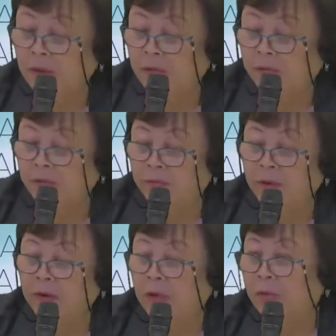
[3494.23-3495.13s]

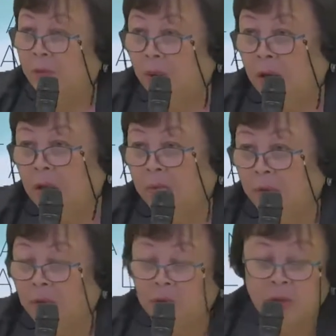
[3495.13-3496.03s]
very
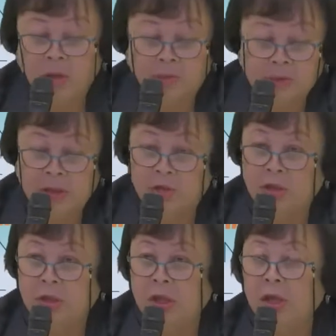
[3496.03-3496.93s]
remarkable position.
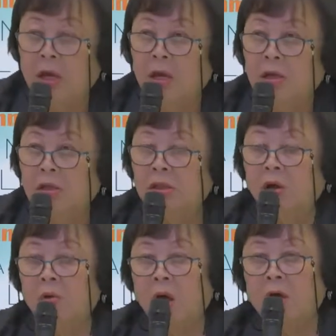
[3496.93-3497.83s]

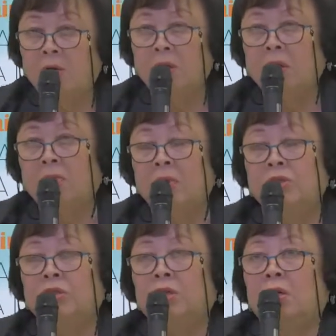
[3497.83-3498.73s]
So our
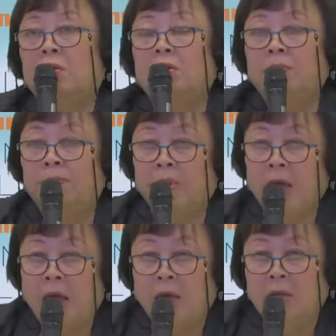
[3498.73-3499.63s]
original
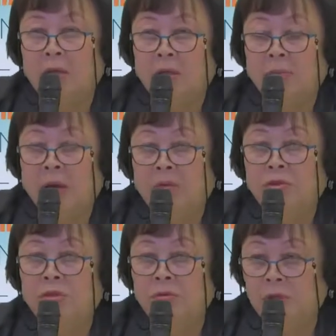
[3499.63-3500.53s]
plan about
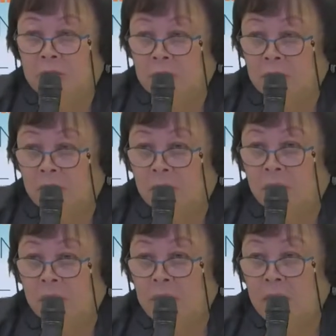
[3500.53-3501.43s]
2 years ago
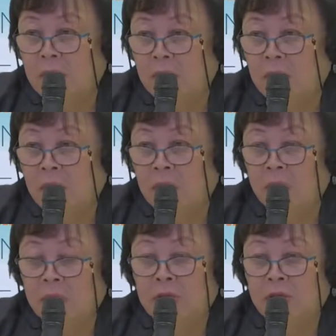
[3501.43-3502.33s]

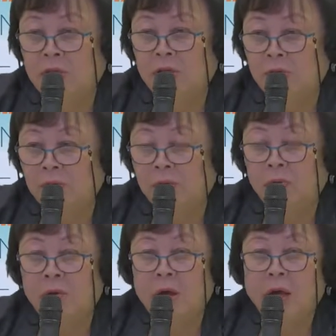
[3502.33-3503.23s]
was
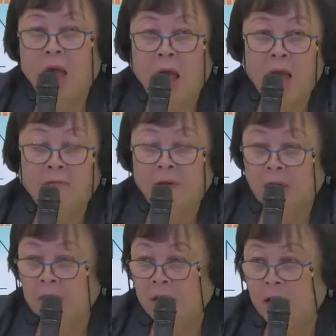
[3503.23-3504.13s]
to have an
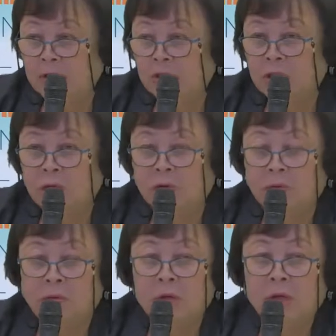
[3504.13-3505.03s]
international
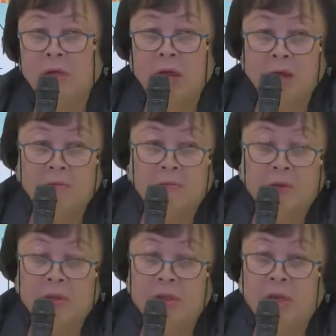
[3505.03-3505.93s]

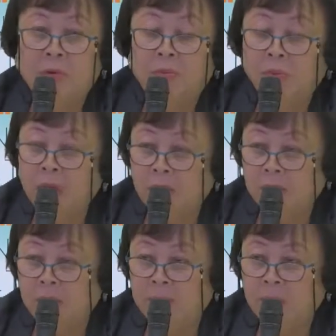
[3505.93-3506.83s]
conference that will bring
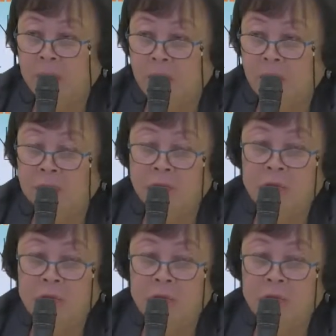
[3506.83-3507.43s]
public health